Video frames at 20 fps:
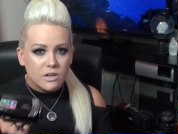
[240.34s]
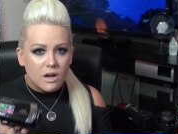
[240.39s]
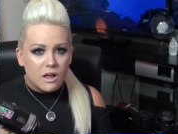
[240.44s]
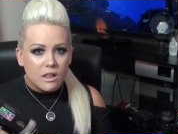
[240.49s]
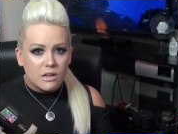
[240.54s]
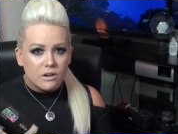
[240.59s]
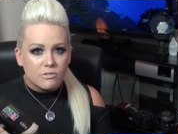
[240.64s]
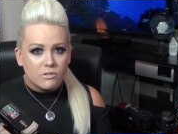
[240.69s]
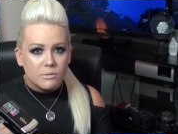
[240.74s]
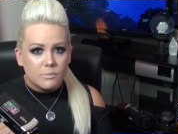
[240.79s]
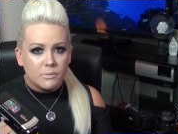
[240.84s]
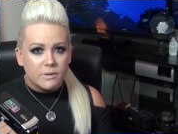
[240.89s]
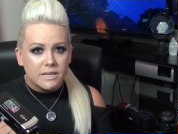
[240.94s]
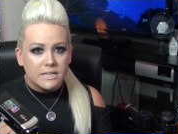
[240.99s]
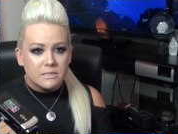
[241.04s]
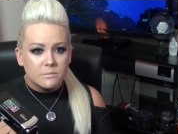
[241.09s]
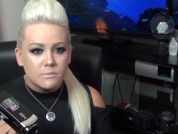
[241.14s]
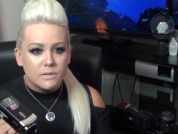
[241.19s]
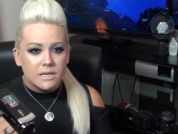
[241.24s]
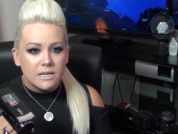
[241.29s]
dollar
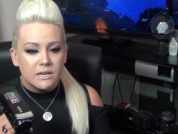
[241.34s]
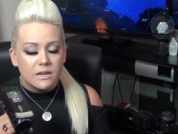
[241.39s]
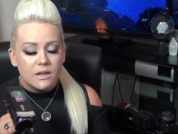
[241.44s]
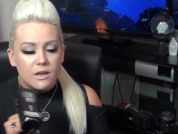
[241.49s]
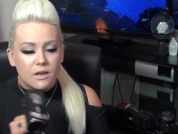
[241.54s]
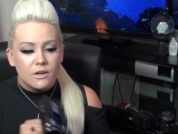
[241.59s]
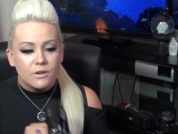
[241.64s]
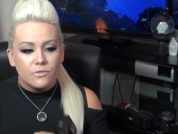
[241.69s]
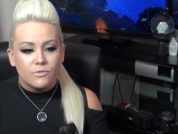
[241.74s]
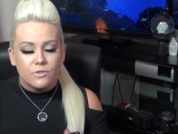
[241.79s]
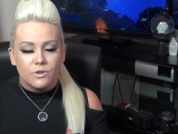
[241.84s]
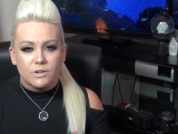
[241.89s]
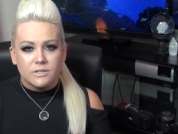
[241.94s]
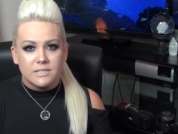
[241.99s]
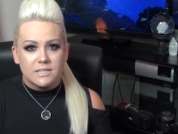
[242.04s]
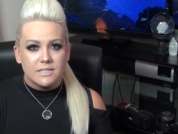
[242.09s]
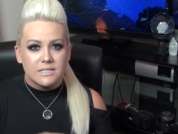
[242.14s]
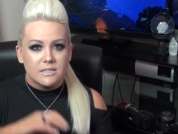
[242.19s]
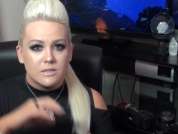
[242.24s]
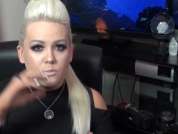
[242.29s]
replacement
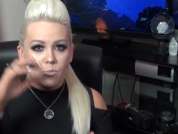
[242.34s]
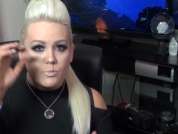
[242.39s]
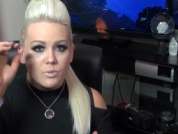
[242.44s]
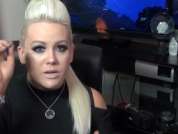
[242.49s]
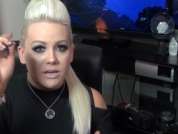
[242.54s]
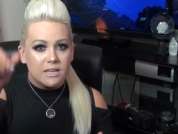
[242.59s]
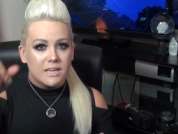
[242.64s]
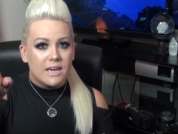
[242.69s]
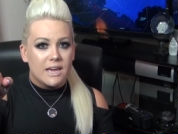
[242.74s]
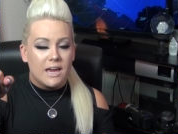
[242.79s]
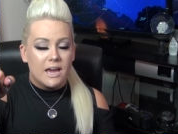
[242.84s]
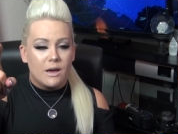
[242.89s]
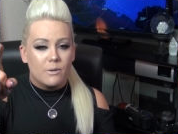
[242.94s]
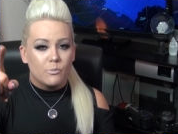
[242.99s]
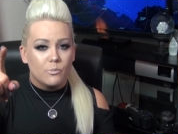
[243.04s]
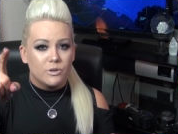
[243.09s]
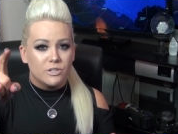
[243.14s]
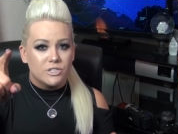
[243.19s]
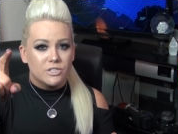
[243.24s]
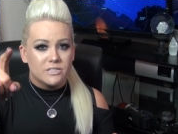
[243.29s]
versus the big
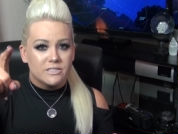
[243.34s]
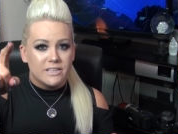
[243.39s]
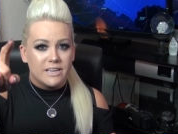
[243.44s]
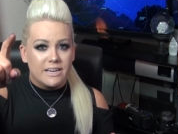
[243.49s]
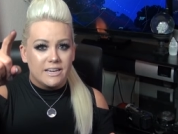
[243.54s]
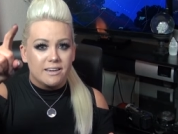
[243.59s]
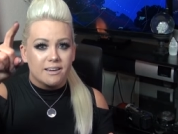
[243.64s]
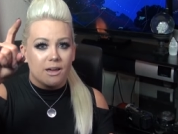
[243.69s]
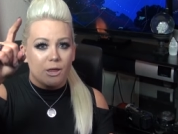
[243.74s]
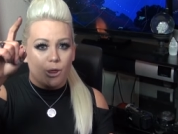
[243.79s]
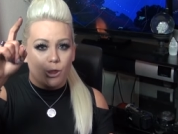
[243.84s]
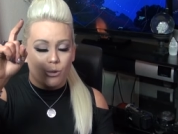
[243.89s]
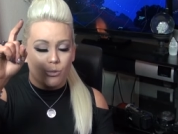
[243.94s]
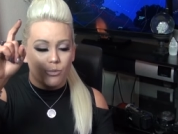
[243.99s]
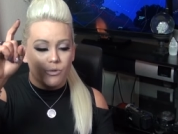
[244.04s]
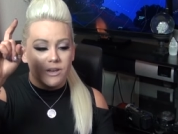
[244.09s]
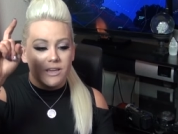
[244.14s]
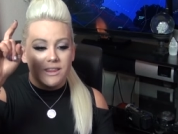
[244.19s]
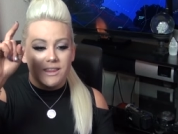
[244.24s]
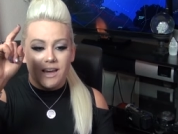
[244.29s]
cam which is like a
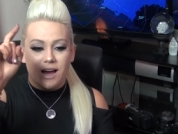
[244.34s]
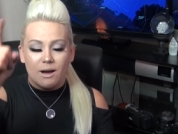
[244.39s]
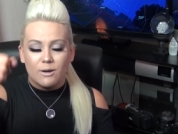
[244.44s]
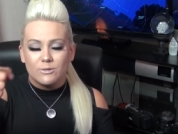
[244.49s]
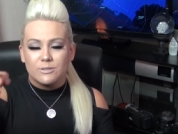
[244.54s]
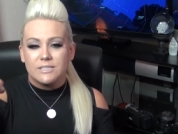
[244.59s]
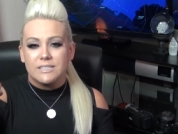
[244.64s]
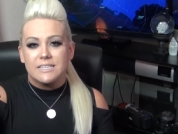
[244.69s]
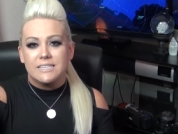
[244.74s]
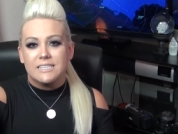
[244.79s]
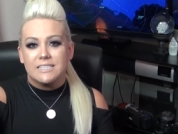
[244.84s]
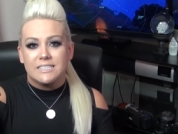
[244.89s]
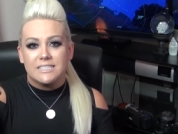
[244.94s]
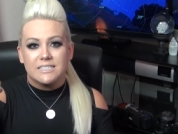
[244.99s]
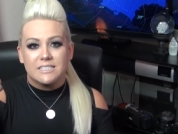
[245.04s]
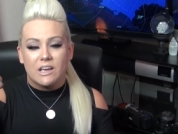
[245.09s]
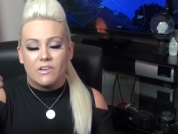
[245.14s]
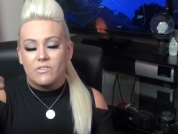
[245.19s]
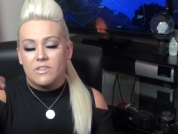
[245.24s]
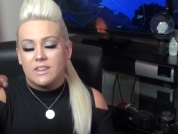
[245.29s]
three thousand to
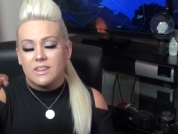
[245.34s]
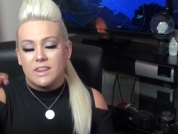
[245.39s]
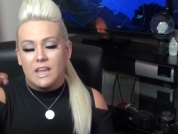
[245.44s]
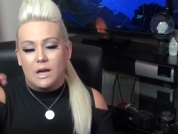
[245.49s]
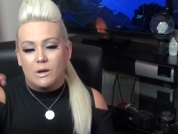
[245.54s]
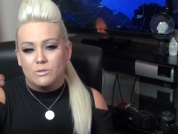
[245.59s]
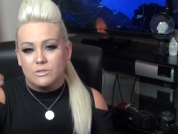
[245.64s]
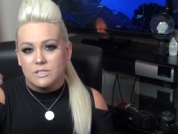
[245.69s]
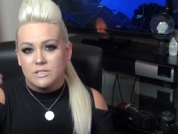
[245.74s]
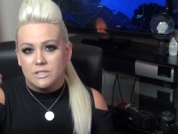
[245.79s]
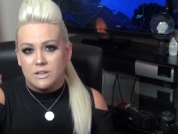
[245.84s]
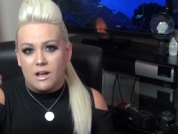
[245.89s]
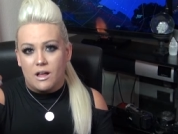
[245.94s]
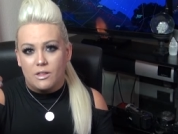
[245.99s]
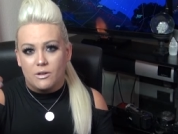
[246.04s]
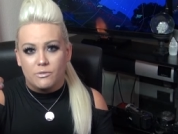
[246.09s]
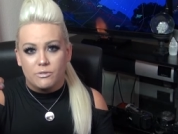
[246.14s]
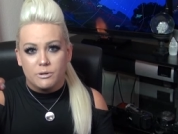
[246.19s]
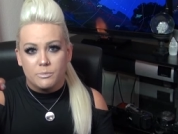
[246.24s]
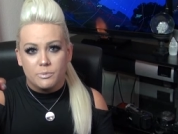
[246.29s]
seven thousand
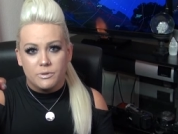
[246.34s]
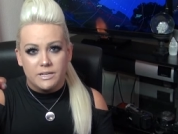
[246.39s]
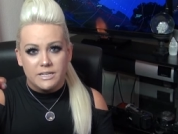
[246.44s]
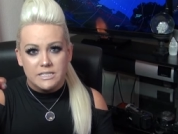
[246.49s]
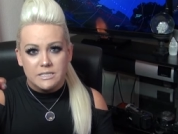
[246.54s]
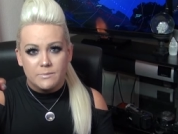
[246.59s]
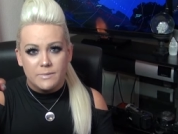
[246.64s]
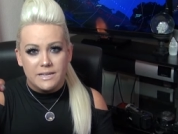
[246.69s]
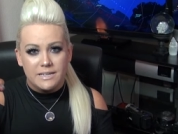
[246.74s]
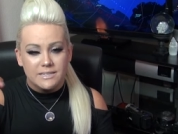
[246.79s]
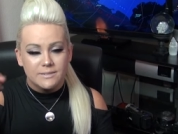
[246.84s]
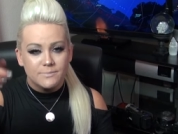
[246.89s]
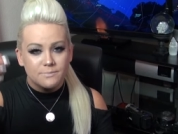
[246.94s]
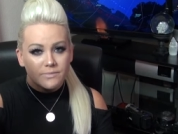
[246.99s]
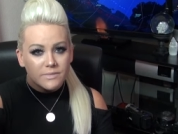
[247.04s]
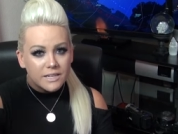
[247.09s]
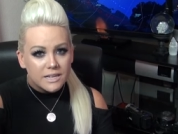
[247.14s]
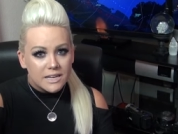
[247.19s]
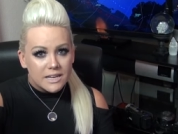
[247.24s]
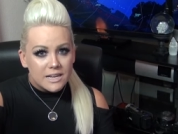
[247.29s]
dollar replacement
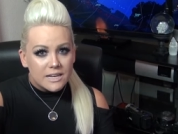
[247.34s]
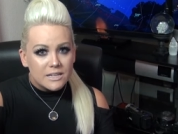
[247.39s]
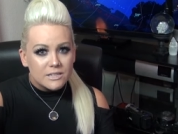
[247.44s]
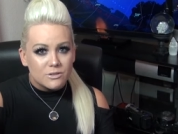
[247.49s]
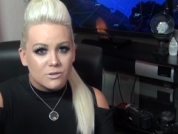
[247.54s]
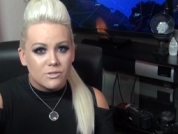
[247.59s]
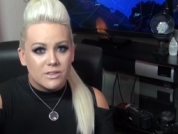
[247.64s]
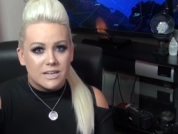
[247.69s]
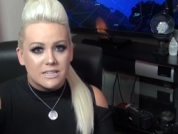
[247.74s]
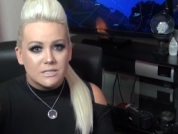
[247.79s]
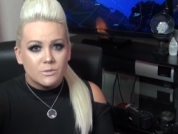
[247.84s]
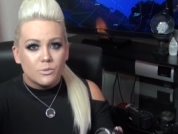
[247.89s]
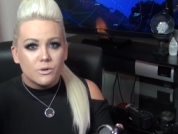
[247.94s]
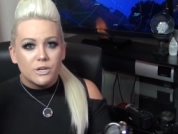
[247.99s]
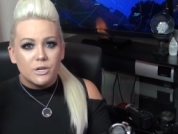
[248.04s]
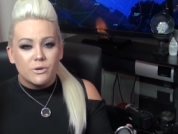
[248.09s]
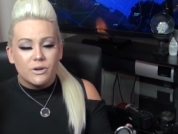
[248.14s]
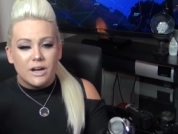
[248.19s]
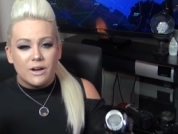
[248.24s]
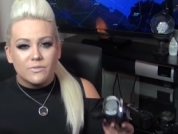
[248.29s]
so that's where
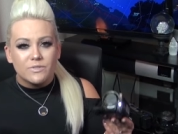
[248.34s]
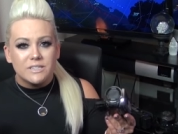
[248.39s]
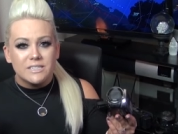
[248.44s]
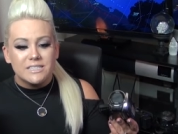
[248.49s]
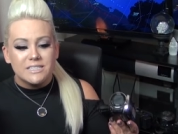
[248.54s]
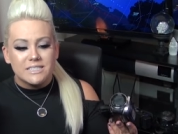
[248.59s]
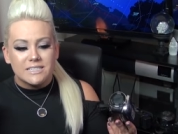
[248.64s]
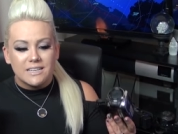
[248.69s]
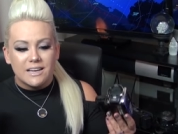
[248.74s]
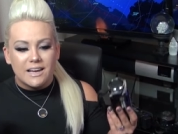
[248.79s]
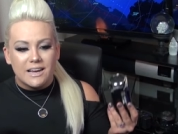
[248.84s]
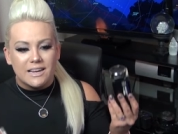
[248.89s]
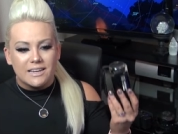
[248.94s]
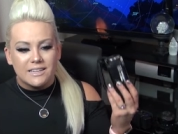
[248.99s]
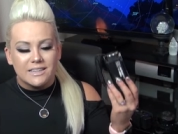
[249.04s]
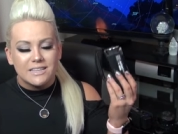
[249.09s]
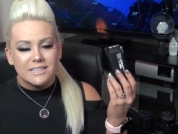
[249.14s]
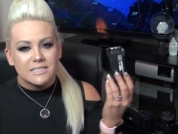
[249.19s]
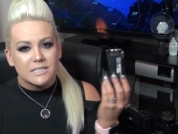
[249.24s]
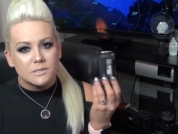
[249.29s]
you have to
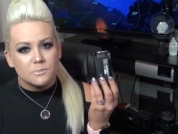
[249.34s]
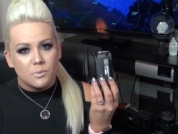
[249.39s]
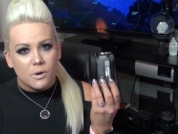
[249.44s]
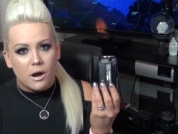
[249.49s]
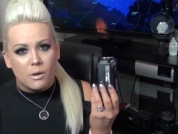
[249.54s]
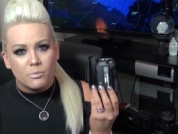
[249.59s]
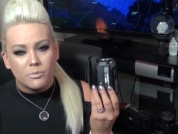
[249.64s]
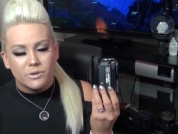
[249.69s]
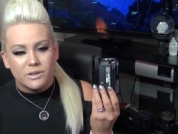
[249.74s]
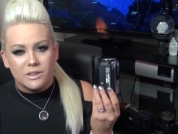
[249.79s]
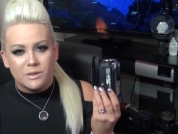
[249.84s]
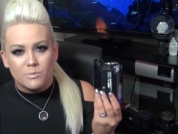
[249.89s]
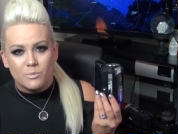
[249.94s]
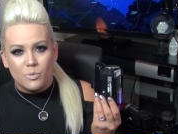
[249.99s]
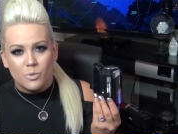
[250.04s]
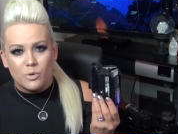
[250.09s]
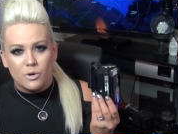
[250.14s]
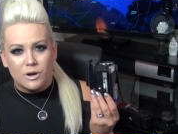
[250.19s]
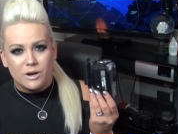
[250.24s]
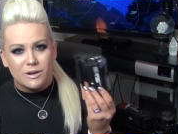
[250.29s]
decide this is probably the
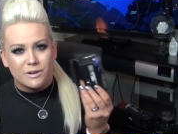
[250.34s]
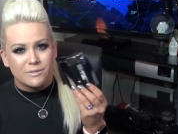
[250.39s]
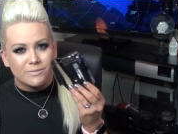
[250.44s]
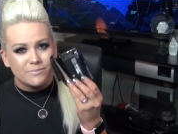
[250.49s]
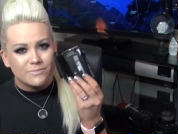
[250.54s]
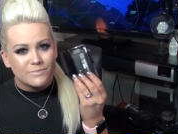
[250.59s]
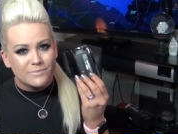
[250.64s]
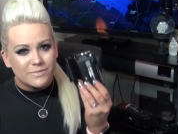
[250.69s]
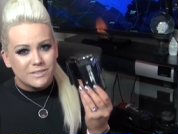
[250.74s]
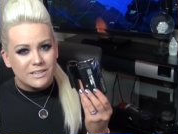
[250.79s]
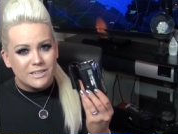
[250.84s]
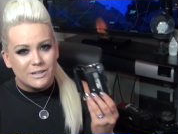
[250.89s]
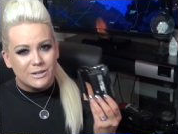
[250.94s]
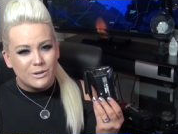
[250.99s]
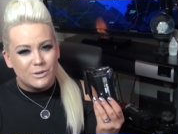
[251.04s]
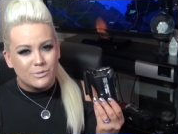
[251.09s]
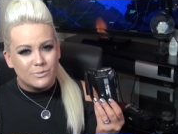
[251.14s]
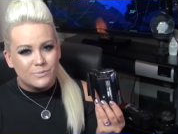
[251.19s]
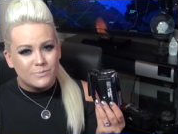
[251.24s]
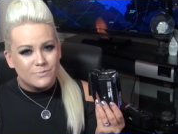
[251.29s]
more you
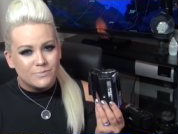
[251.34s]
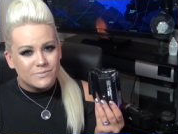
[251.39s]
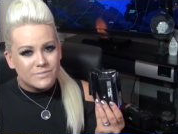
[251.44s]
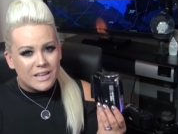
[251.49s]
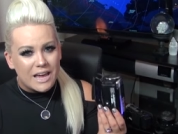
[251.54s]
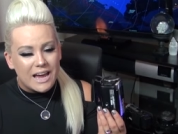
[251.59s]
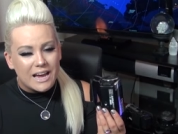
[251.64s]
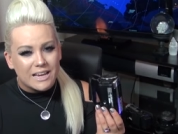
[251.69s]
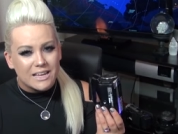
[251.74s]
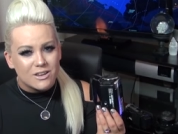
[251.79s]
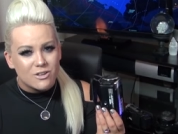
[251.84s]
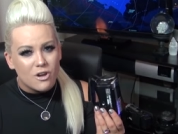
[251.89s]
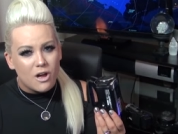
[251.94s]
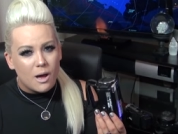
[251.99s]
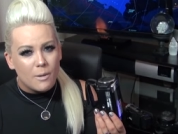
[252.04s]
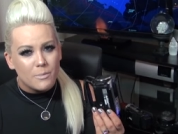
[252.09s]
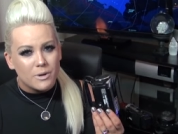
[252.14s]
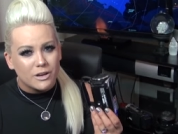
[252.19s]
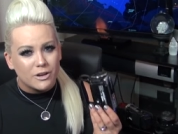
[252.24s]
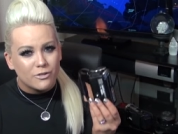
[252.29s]
know
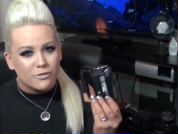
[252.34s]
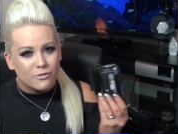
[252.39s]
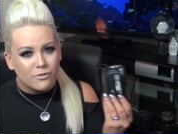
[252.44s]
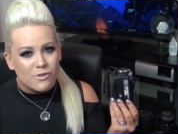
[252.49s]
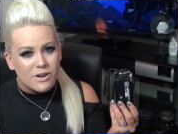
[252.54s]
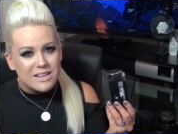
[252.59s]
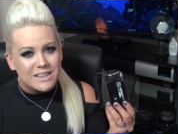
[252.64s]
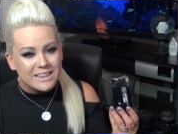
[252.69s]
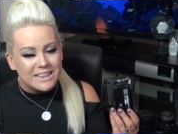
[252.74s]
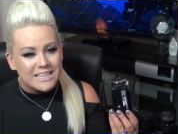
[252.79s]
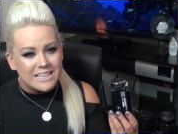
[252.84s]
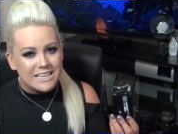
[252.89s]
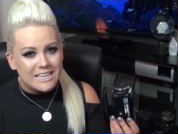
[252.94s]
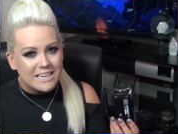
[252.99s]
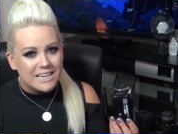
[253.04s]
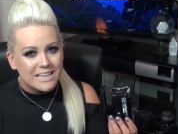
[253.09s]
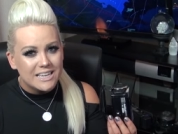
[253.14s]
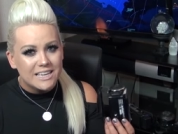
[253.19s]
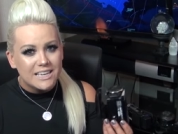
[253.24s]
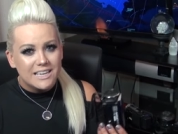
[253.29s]
economic
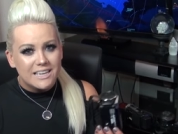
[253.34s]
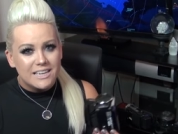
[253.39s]
friendly